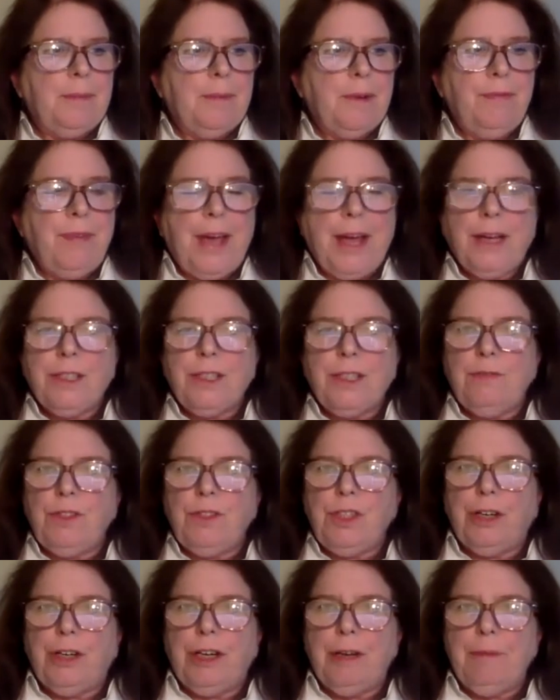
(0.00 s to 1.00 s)
effects of
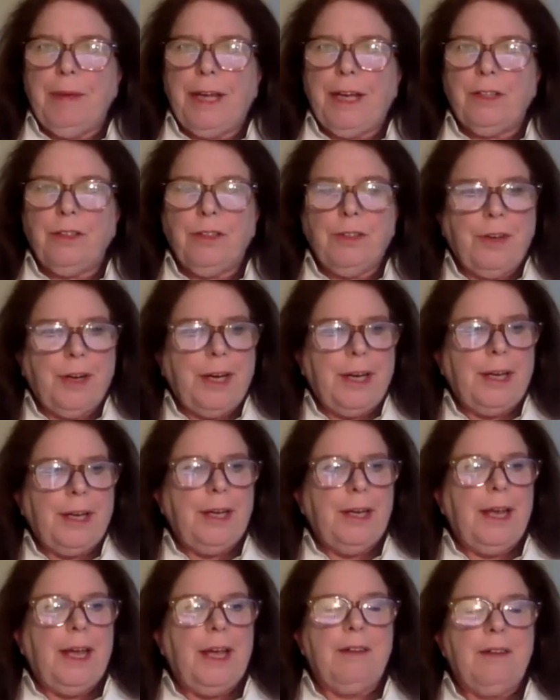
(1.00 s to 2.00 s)

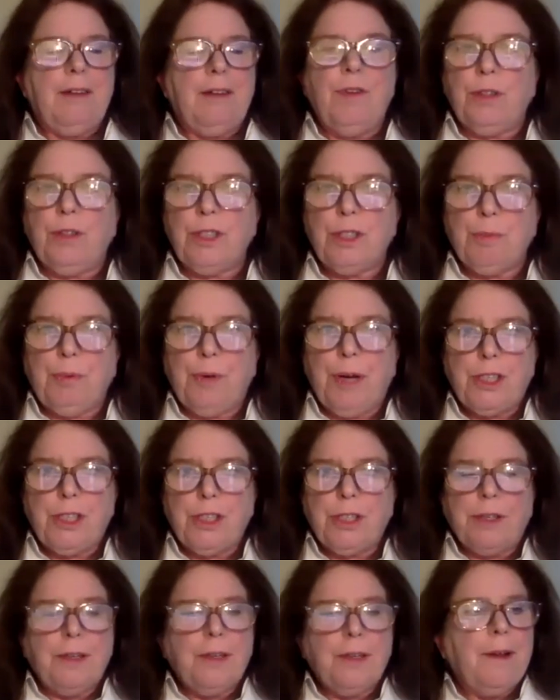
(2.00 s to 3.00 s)
gerrymandering and voter
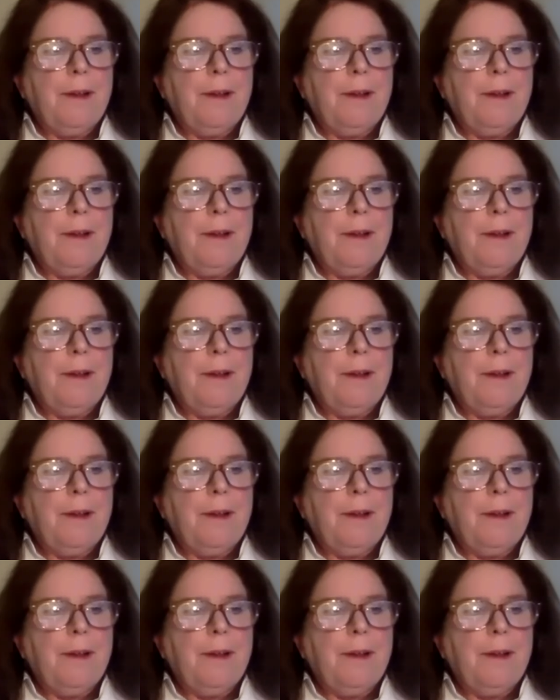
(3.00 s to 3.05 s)
suppression.